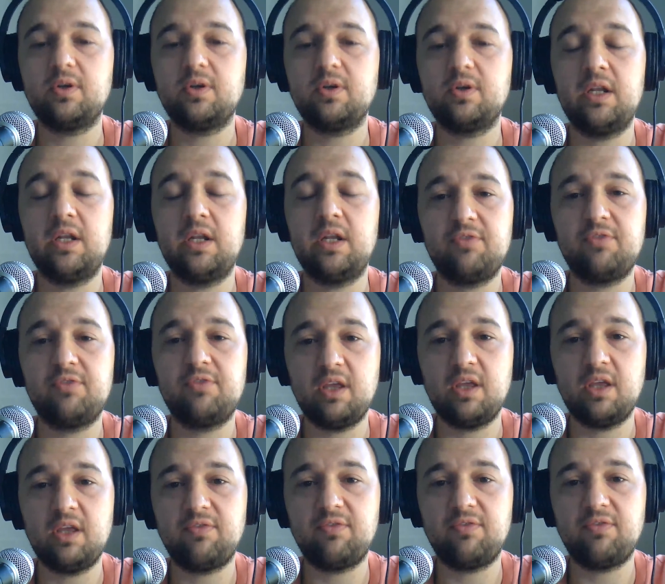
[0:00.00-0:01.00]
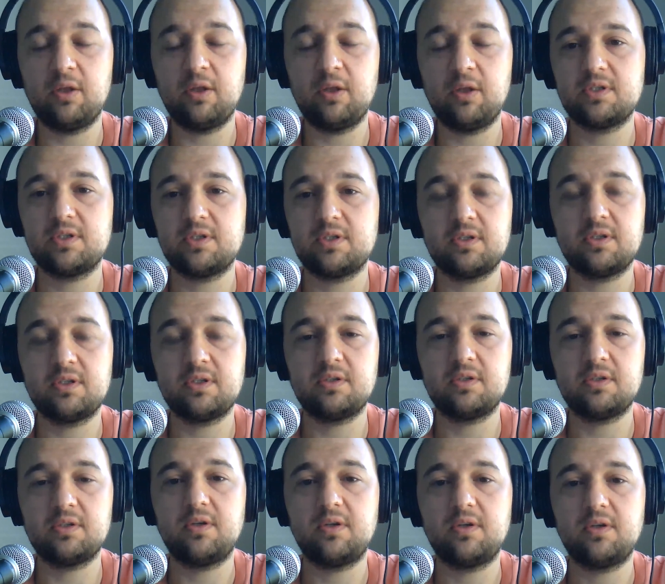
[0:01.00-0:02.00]
And everything follows
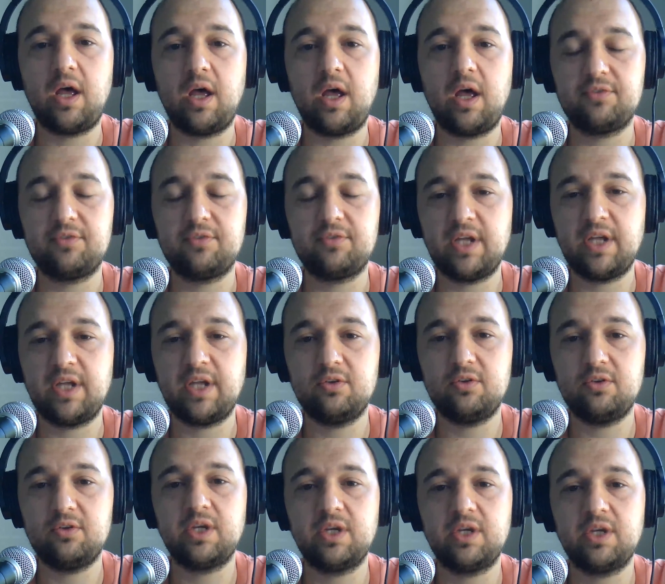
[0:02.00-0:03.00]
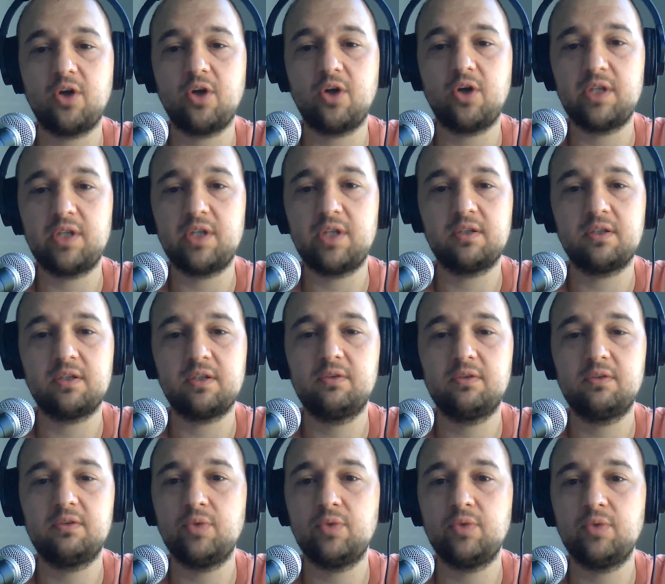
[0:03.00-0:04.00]
after that. You get
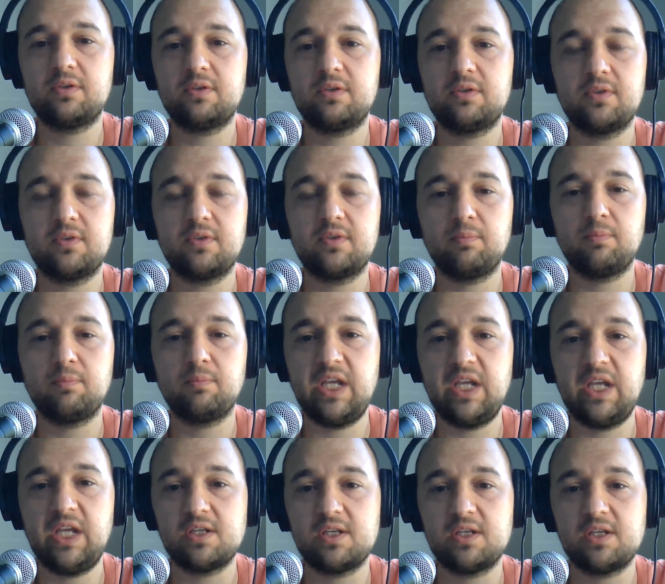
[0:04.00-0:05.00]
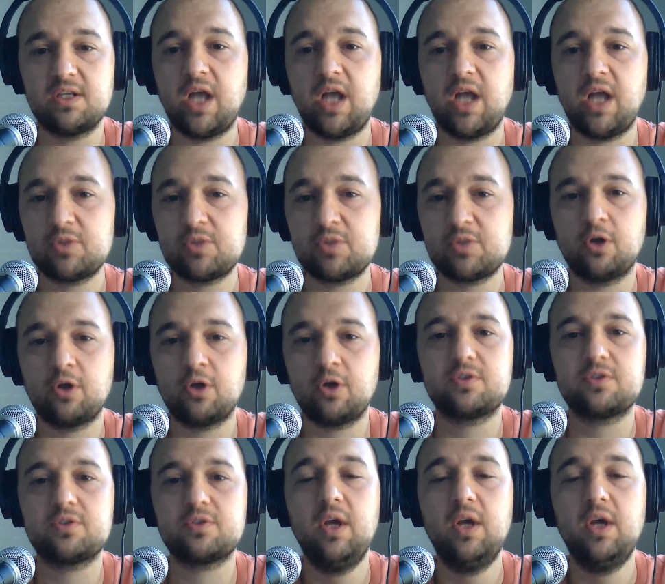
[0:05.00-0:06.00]
contacted with some dates and time
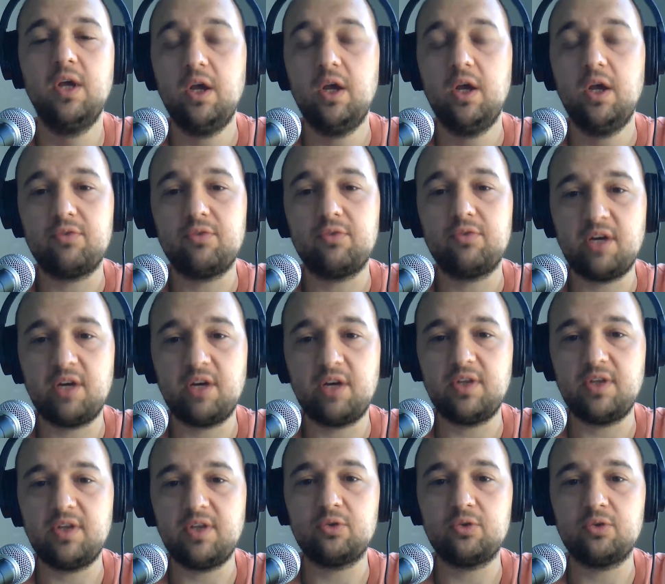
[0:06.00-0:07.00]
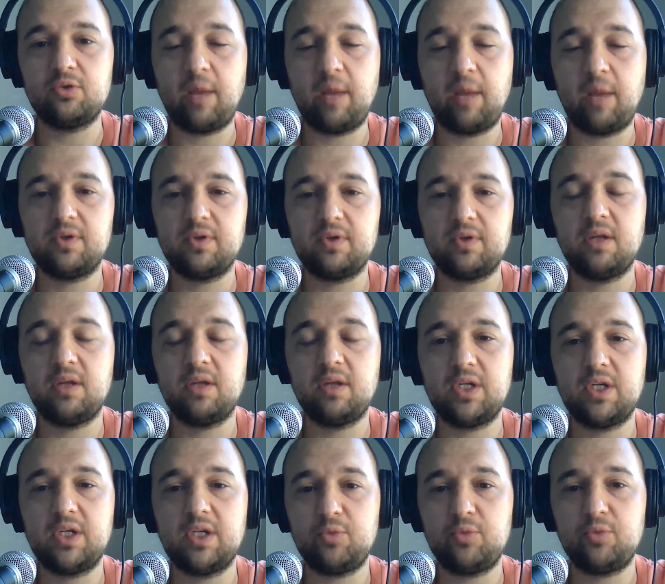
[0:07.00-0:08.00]
slots for everything to happen
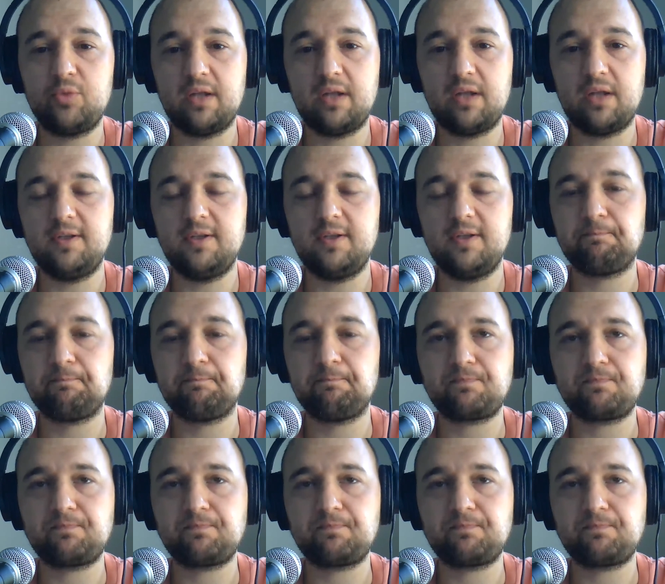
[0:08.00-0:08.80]
and become reality.